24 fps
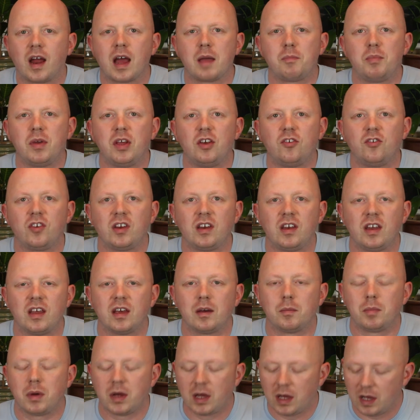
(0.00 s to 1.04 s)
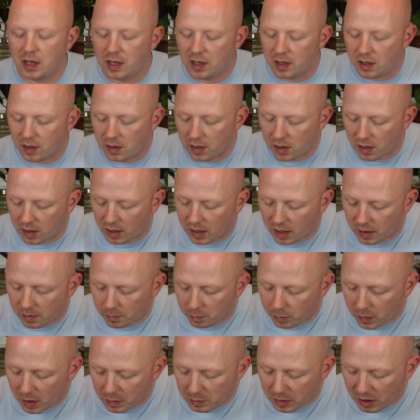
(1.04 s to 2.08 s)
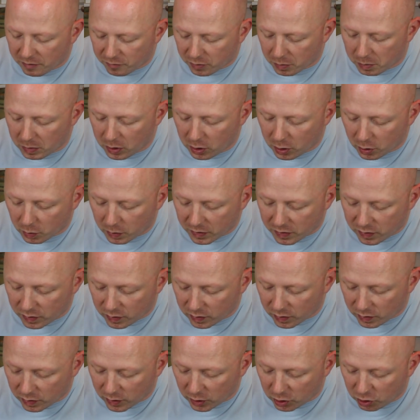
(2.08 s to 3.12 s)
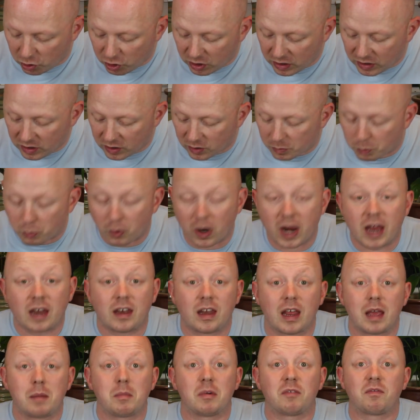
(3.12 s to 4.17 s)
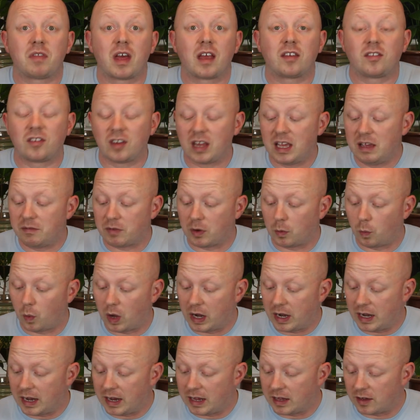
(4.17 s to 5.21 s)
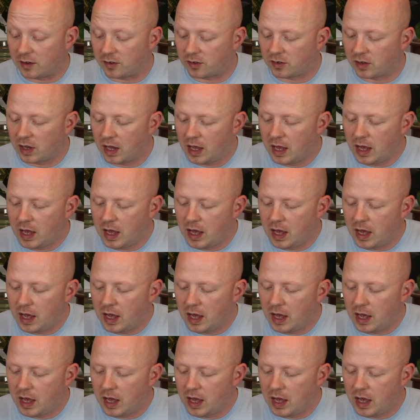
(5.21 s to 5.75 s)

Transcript: IPG nib. Uh, I, am not familiar with the Genius brand name, if that's even what it is.